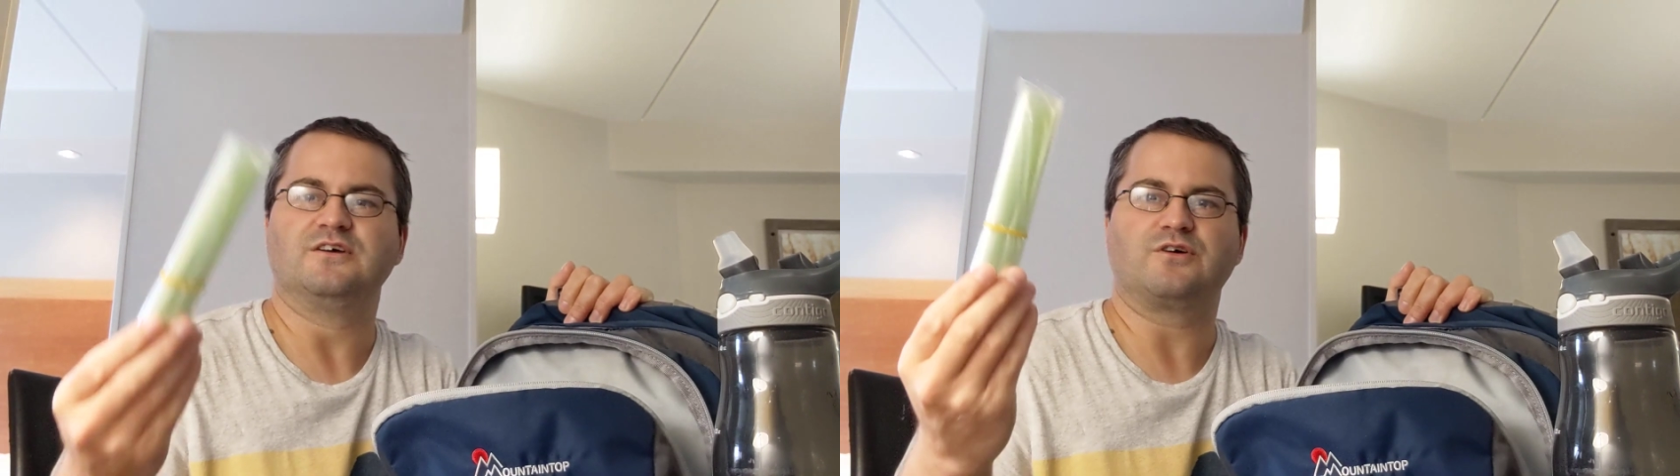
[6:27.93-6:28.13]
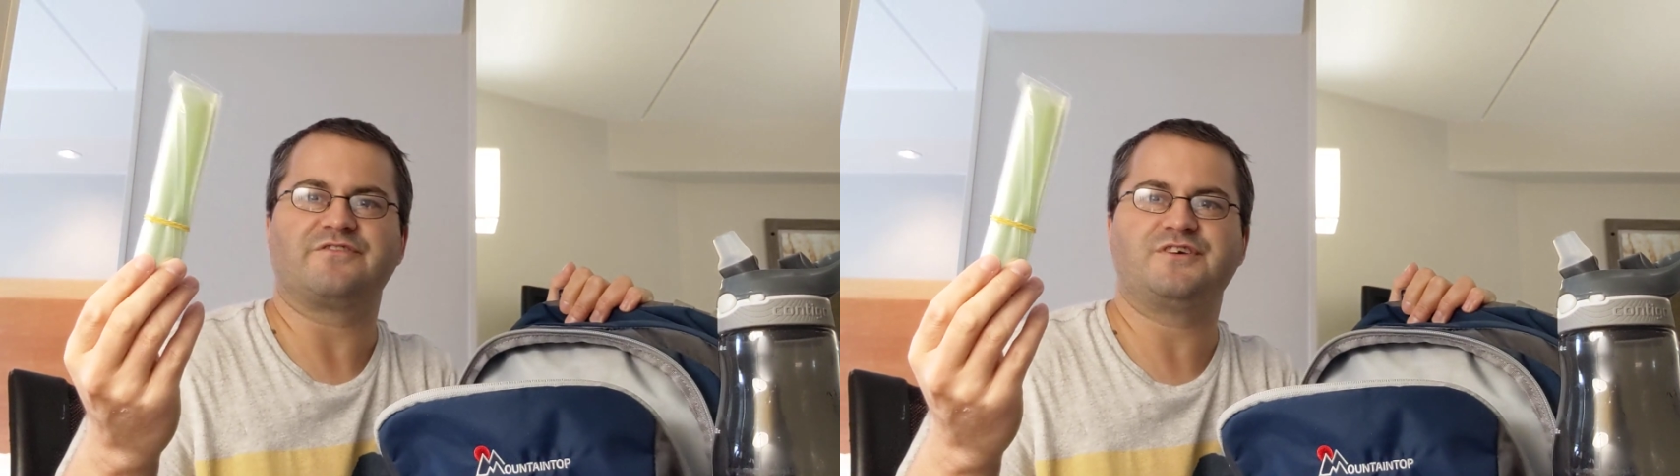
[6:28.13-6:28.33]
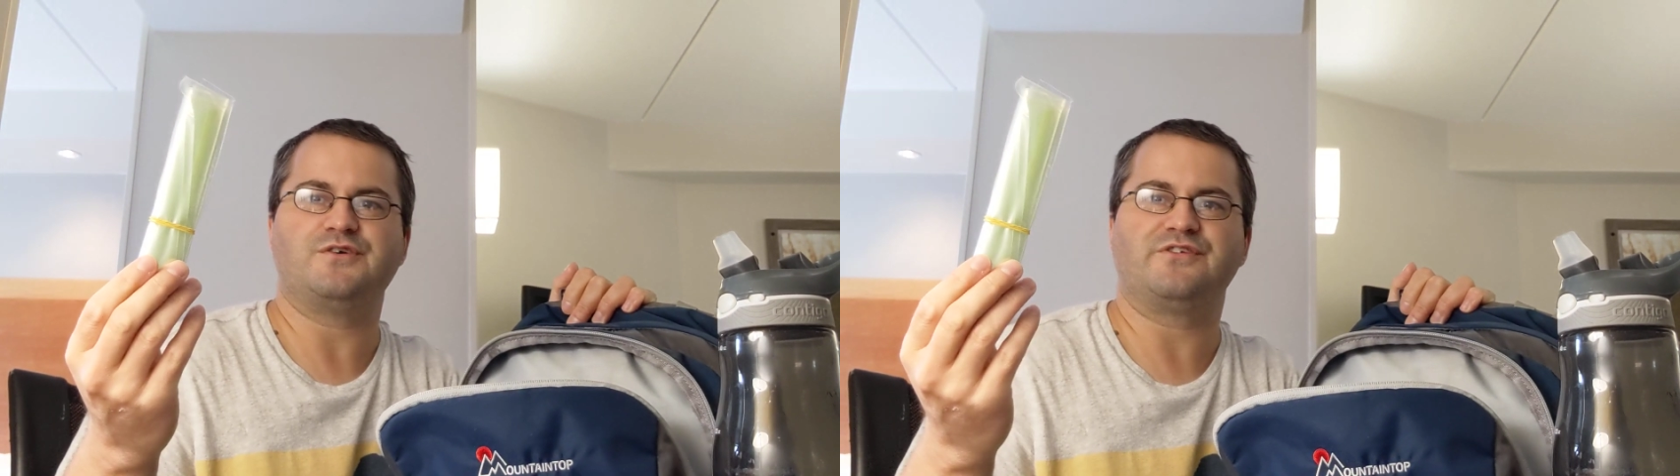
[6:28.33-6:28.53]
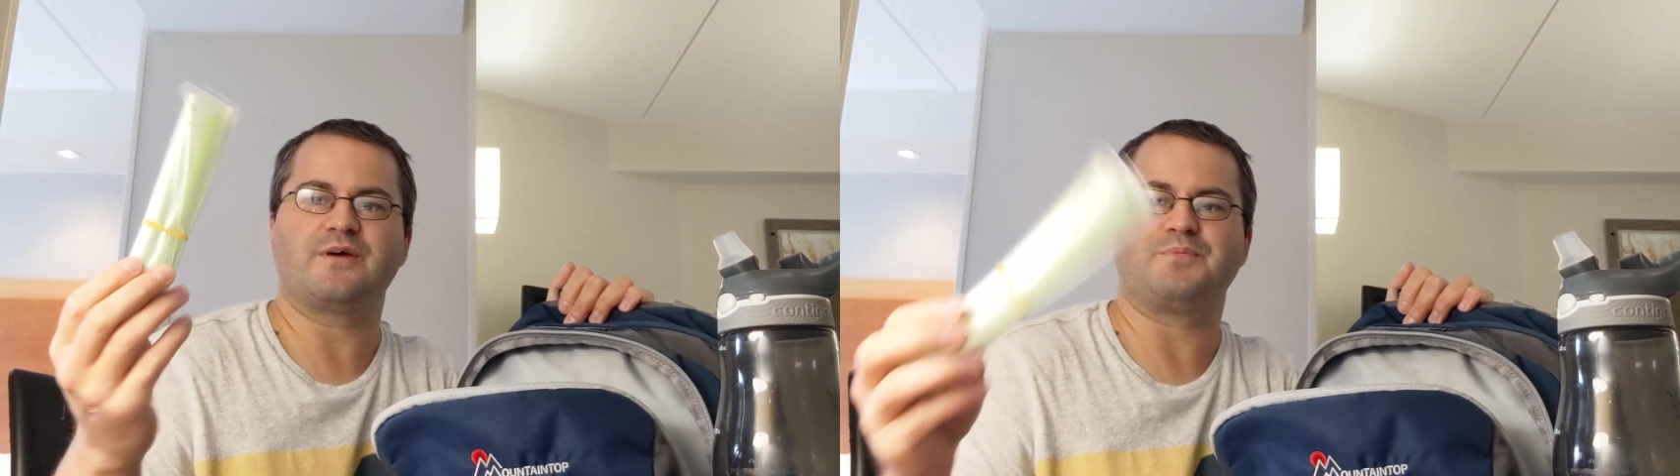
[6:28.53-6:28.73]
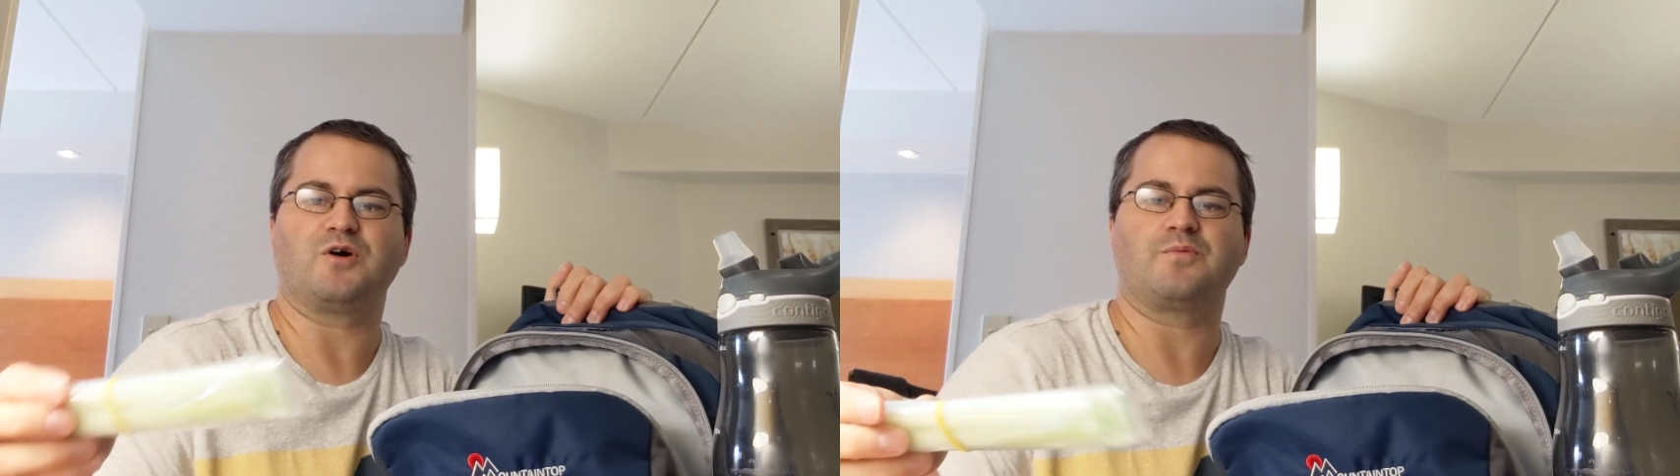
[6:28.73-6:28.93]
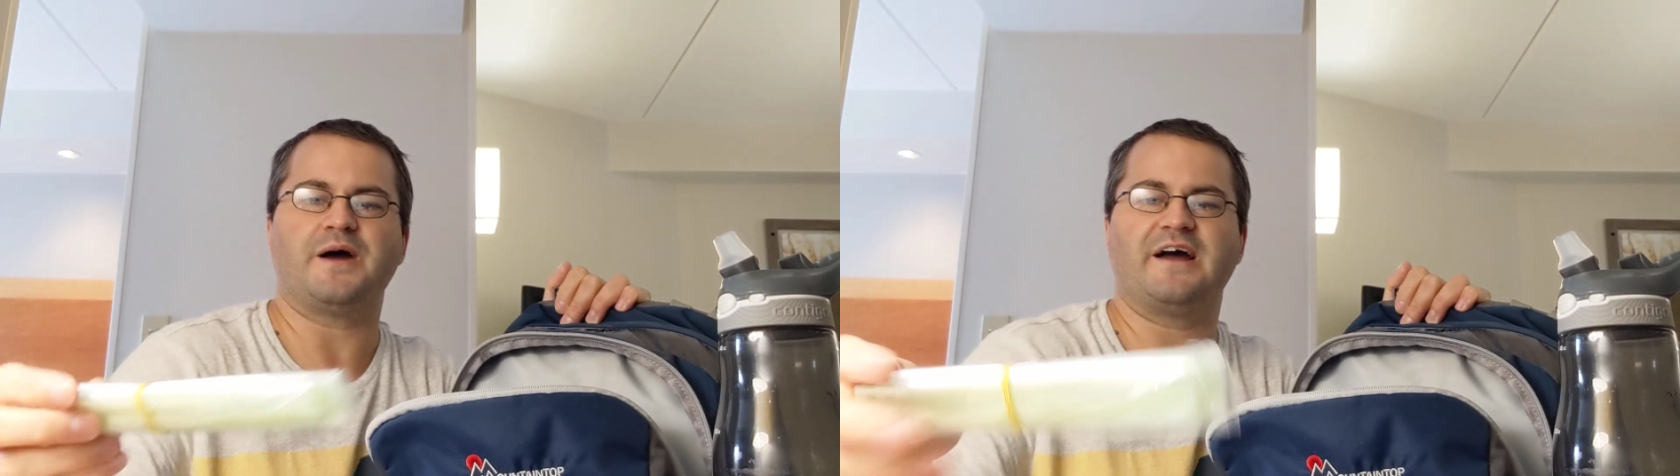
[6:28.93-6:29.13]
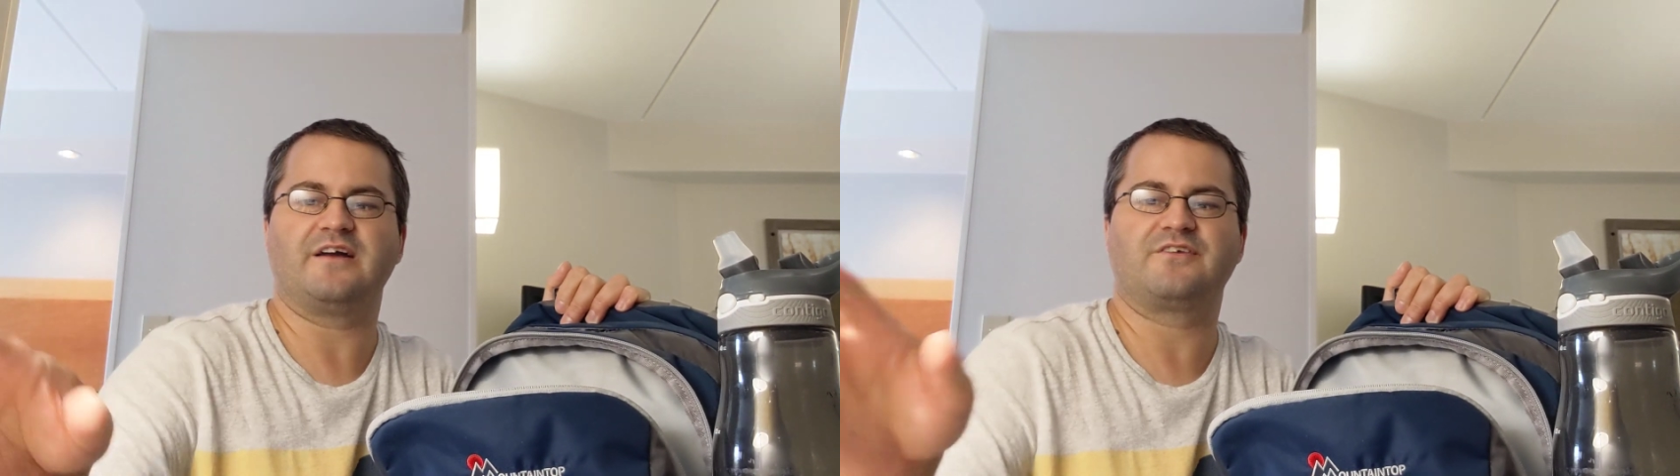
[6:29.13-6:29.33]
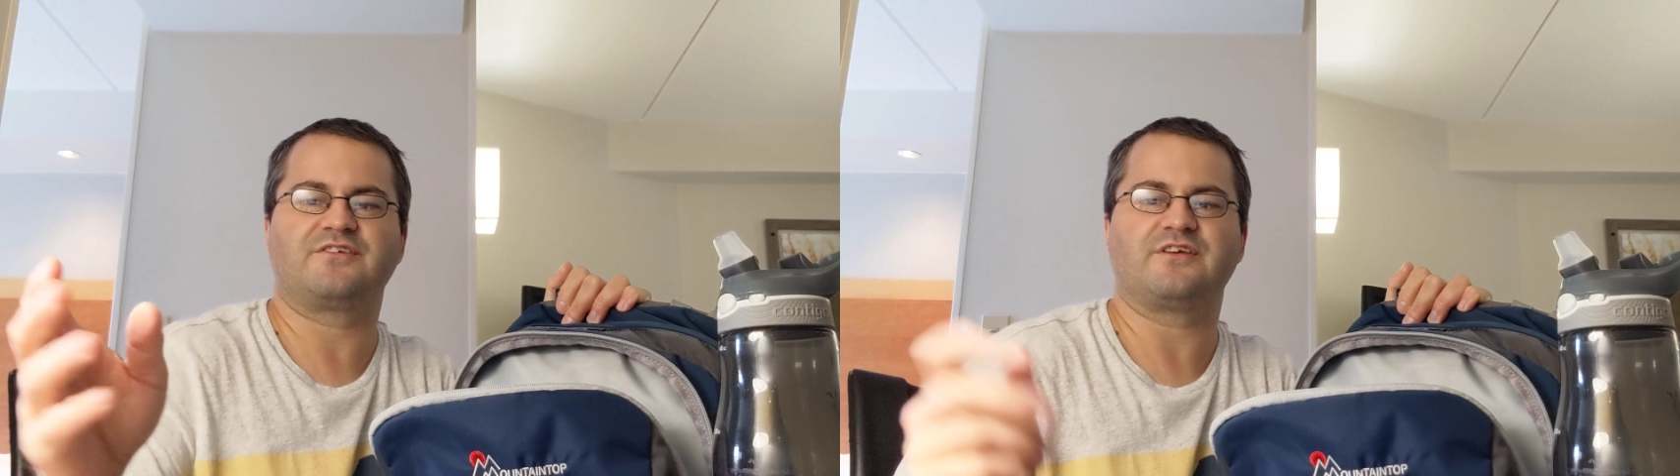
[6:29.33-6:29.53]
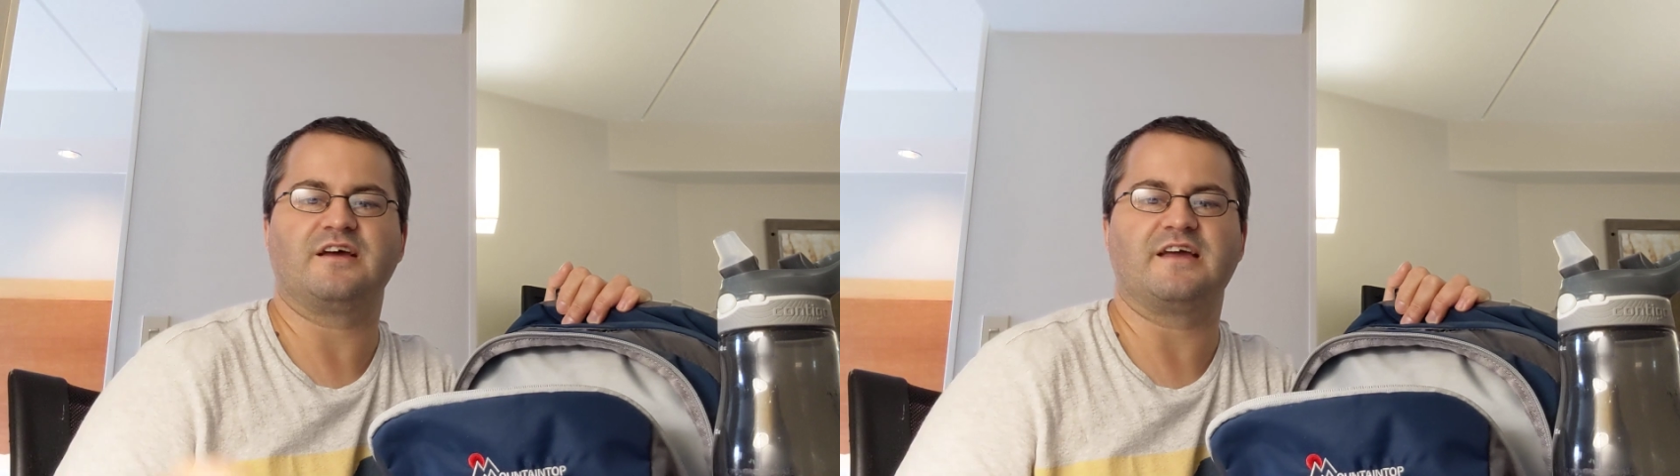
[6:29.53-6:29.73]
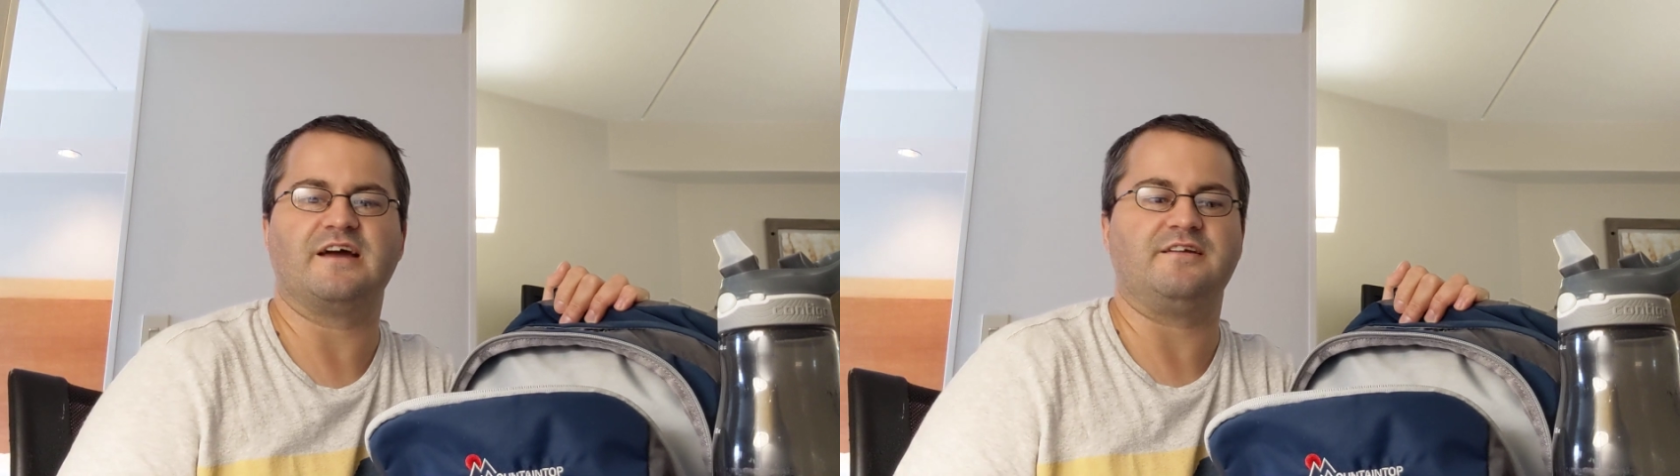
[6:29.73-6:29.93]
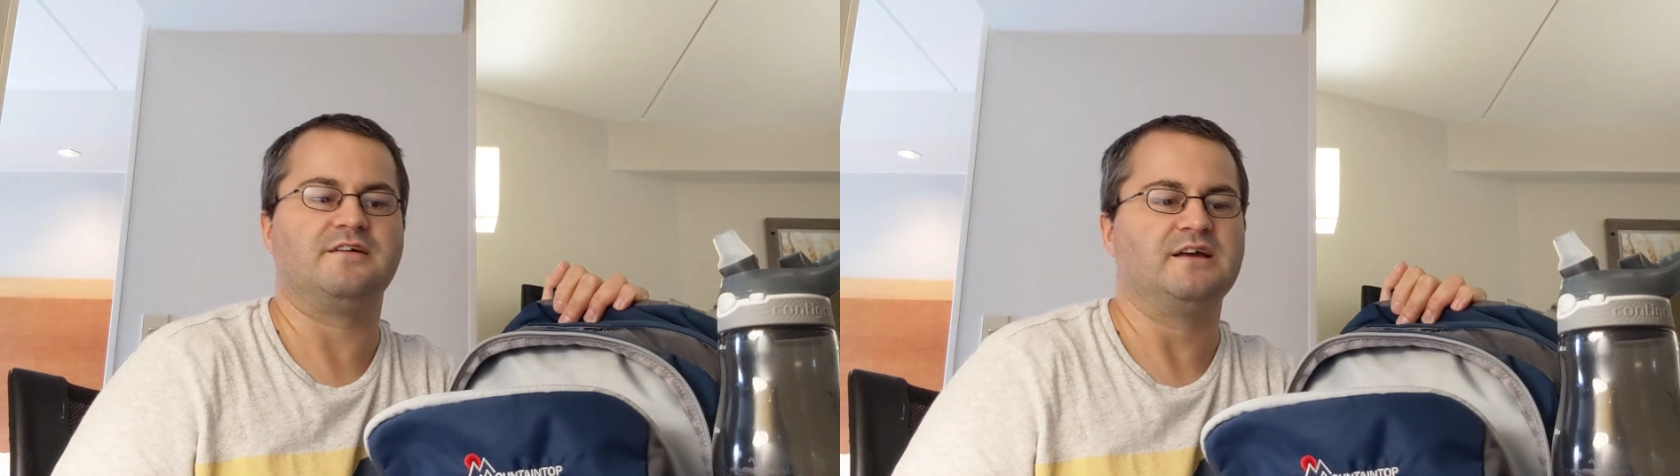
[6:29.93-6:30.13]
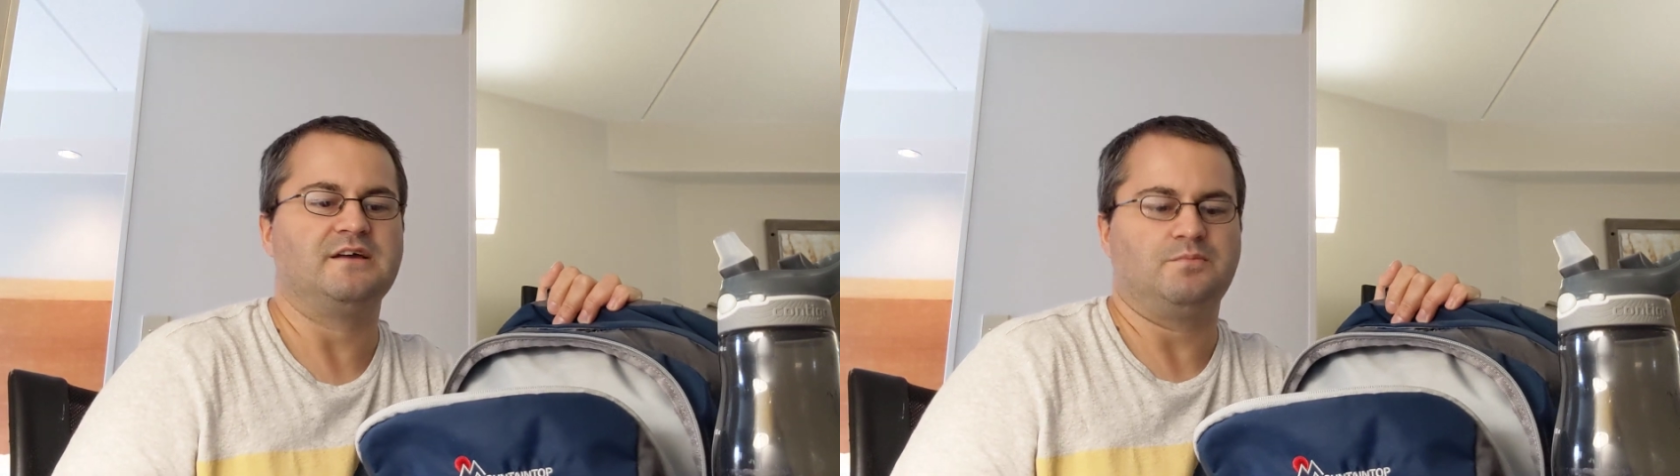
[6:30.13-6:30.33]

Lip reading: Got a few Ziploc bags, again,